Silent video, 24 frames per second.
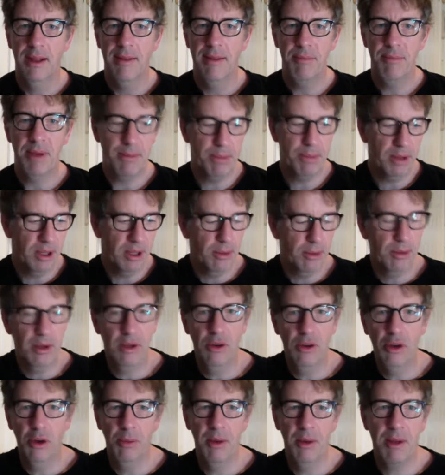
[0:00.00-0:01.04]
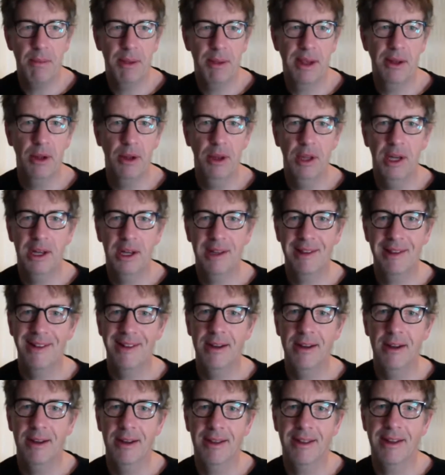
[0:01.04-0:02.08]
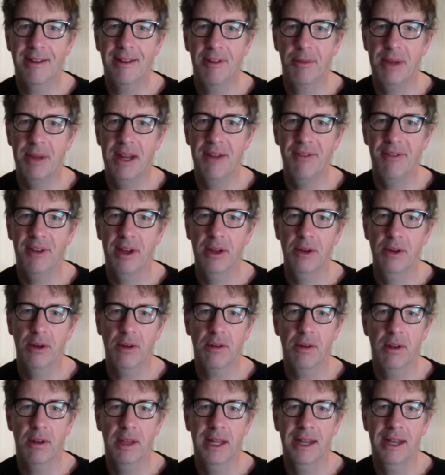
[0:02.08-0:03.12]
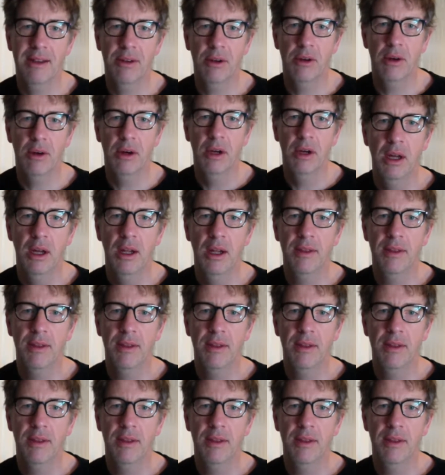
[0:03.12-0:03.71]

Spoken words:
People who would normally be all nicey-nicey to me if I knocked on their door